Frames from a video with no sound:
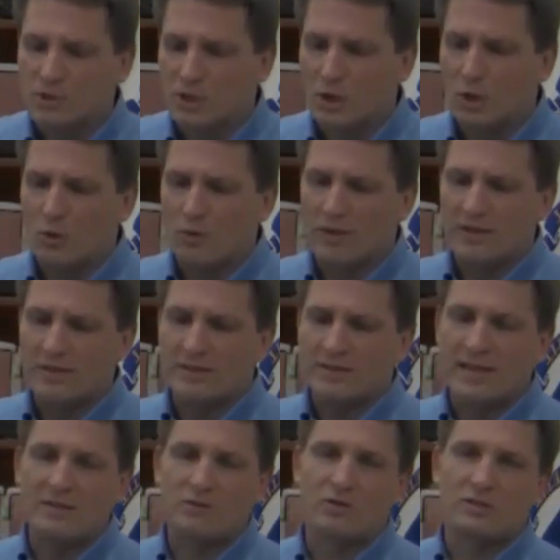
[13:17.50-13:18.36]
So the
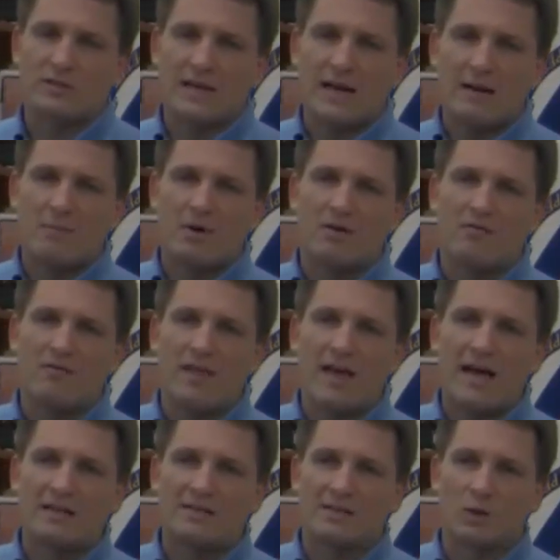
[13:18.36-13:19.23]
detention time
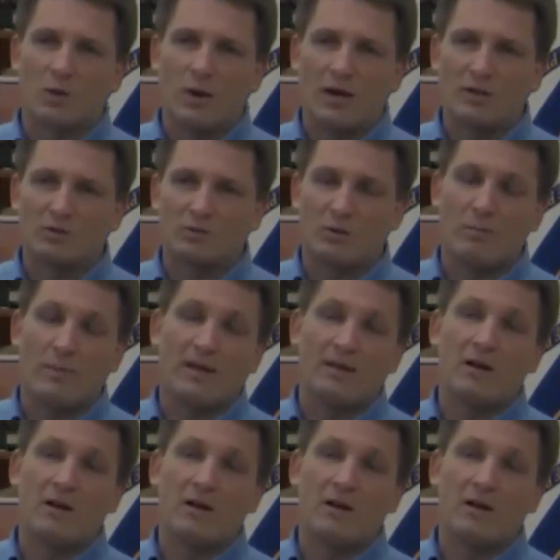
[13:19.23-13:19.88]
of that sequestrant